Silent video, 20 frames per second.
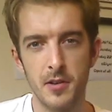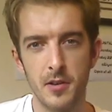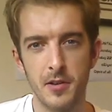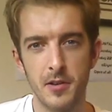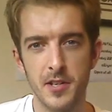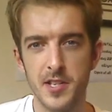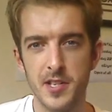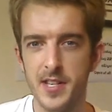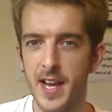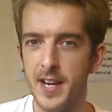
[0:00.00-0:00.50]
or
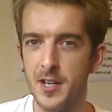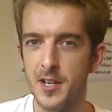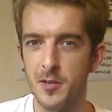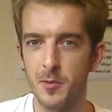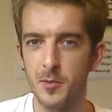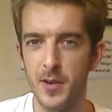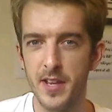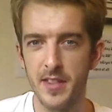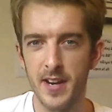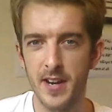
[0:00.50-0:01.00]
the standard
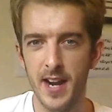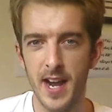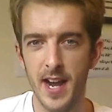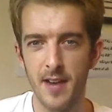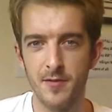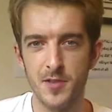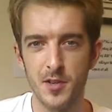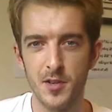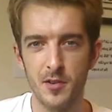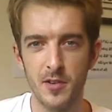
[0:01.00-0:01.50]
way that I
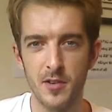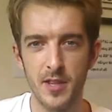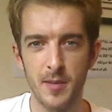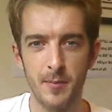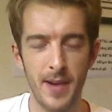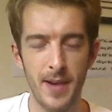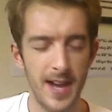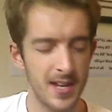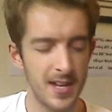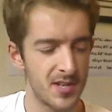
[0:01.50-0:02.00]
have taught in the
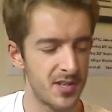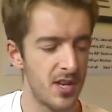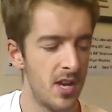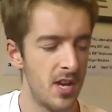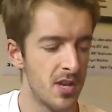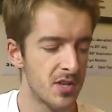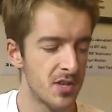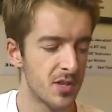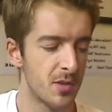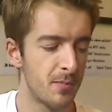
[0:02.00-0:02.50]
past.
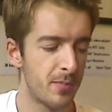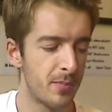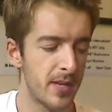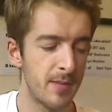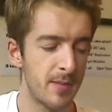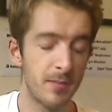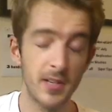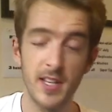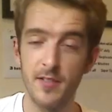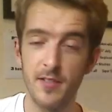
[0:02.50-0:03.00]
Some
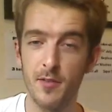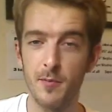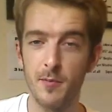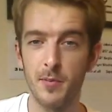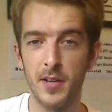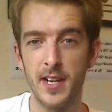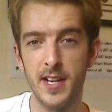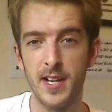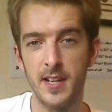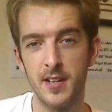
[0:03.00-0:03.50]
people even
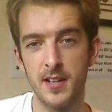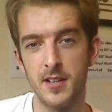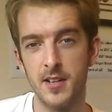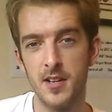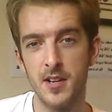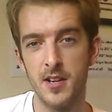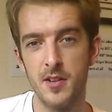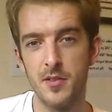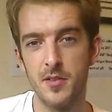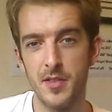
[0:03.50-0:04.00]
play
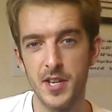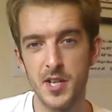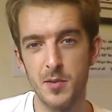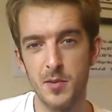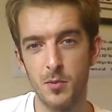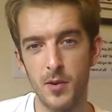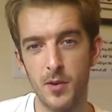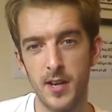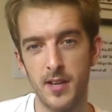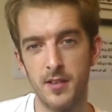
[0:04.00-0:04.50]

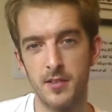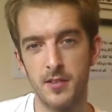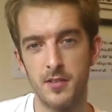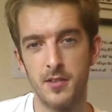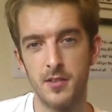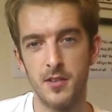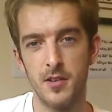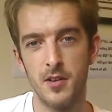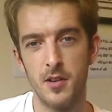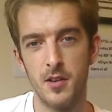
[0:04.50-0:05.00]
this way
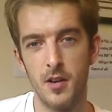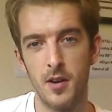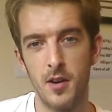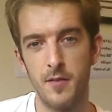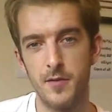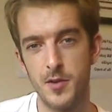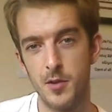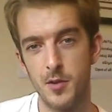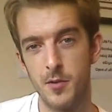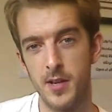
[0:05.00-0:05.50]

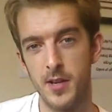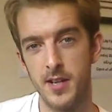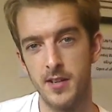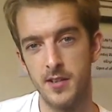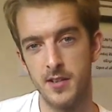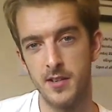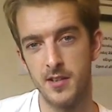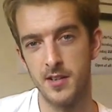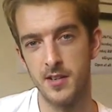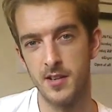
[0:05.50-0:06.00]
of doing
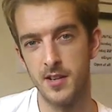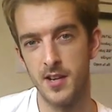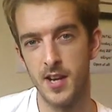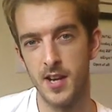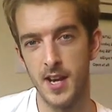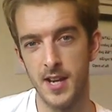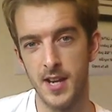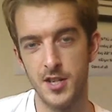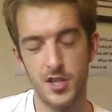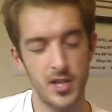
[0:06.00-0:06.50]

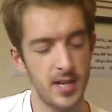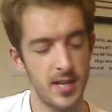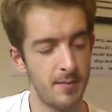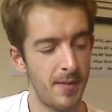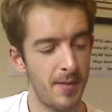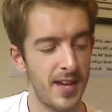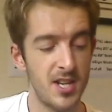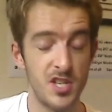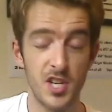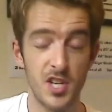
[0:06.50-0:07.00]
a G
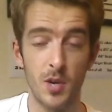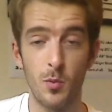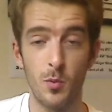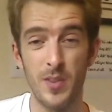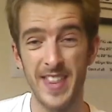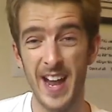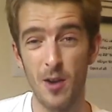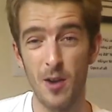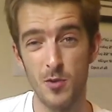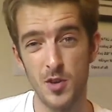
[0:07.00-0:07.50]
major
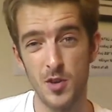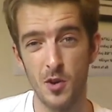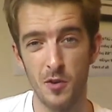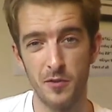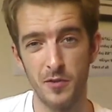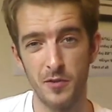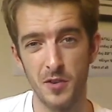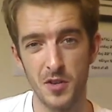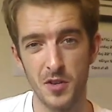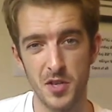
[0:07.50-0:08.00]
without your
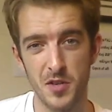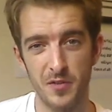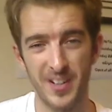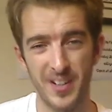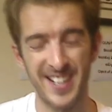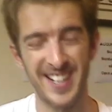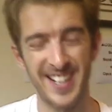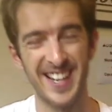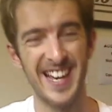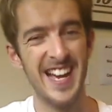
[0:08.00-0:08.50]
first
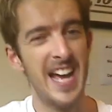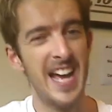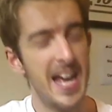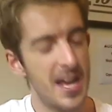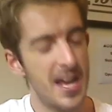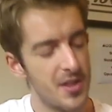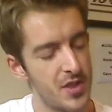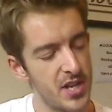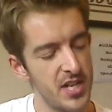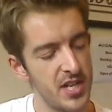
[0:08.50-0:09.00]
finger.
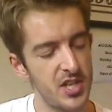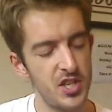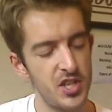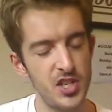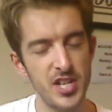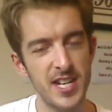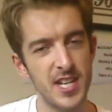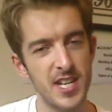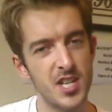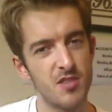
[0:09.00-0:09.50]
This
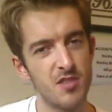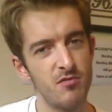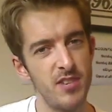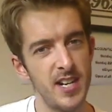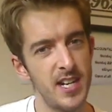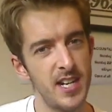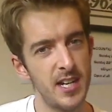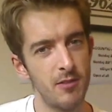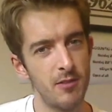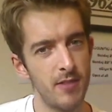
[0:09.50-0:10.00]
G is
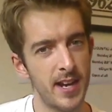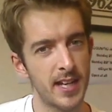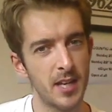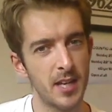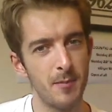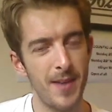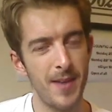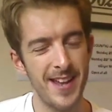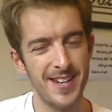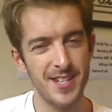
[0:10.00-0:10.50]
really
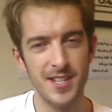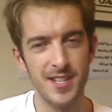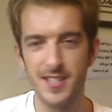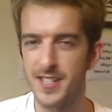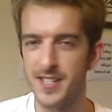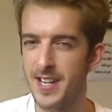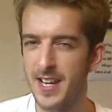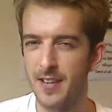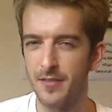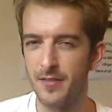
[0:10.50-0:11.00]

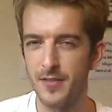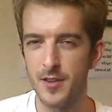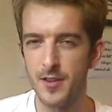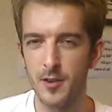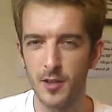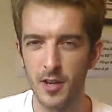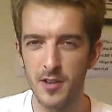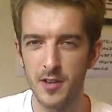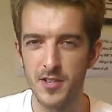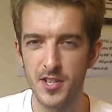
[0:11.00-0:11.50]
recommended if
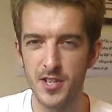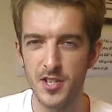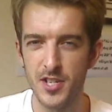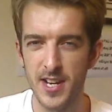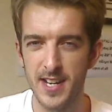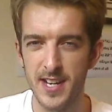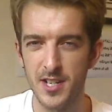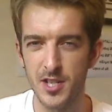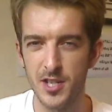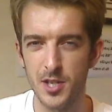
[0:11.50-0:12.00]
you're going to
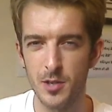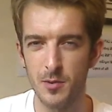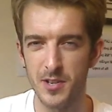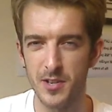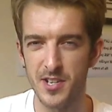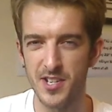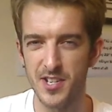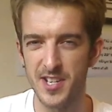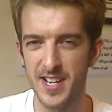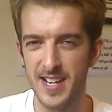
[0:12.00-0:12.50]
change to
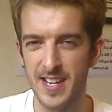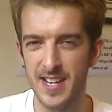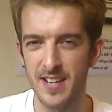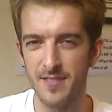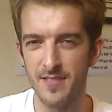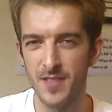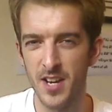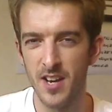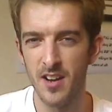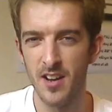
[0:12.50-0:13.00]
a C
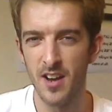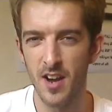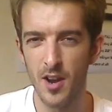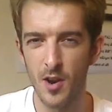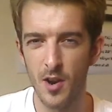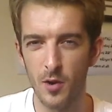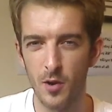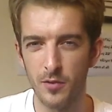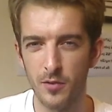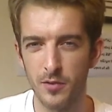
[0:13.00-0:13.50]

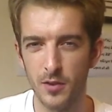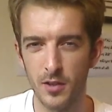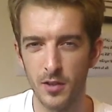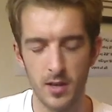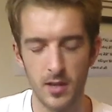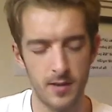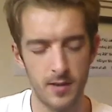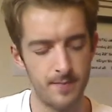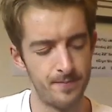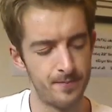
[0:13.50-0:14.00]
an awful
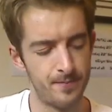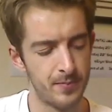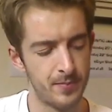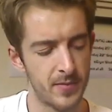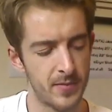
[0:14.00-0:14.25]
lot.